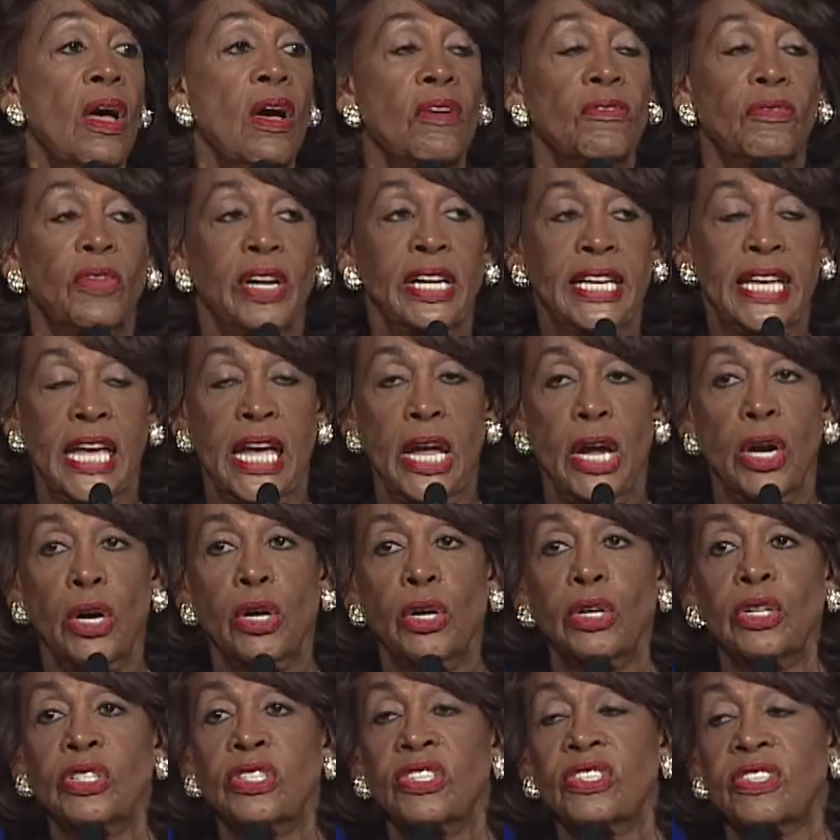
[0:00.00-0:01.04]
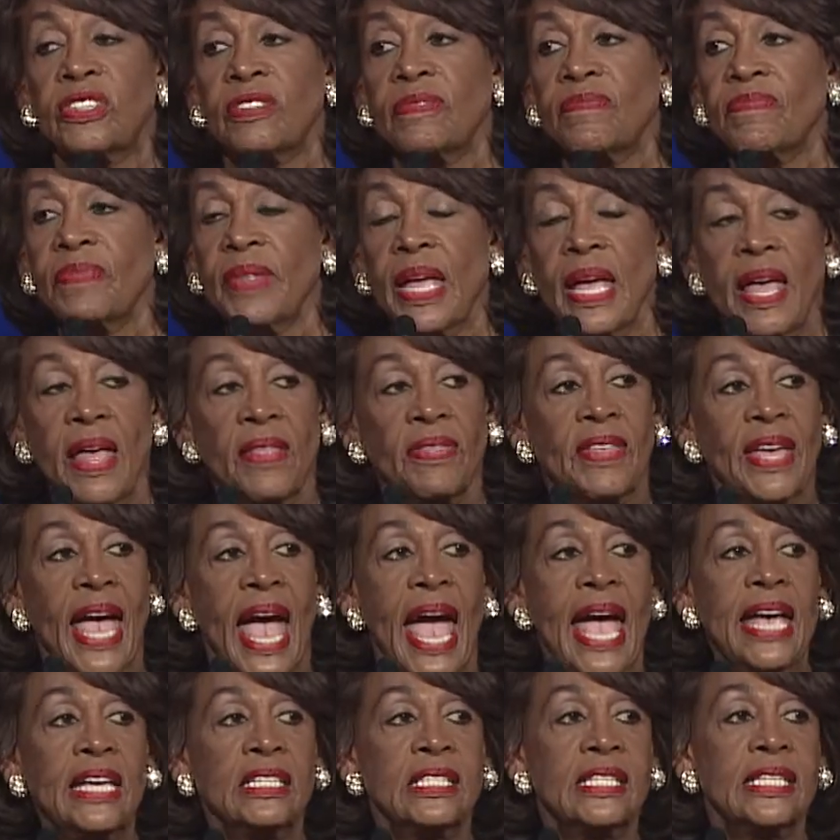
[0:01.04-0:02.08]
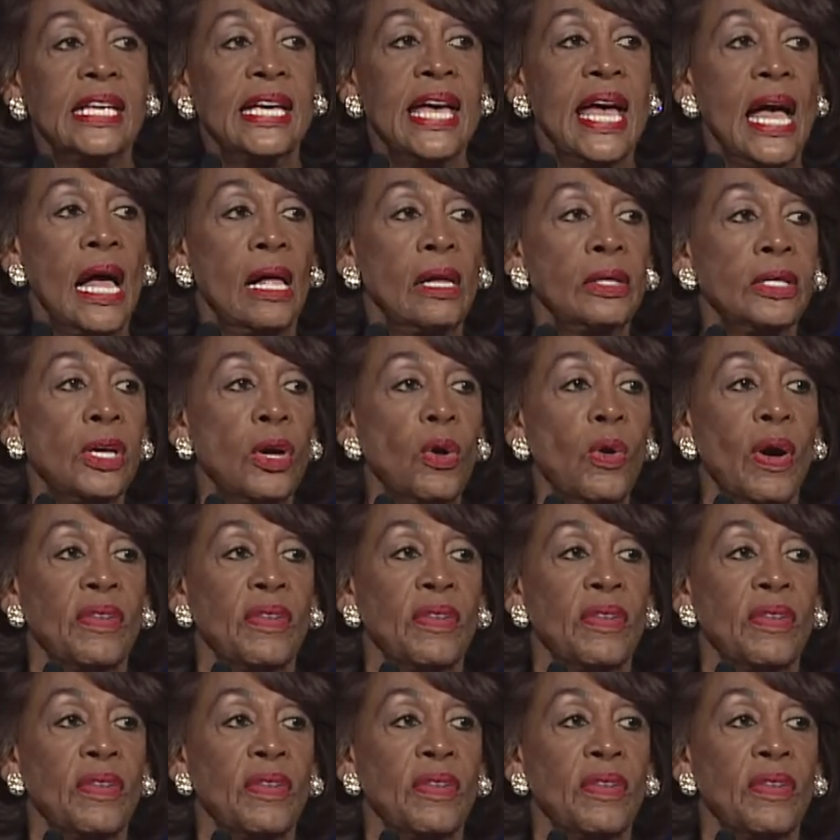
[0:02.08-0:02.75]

For years, the ACLU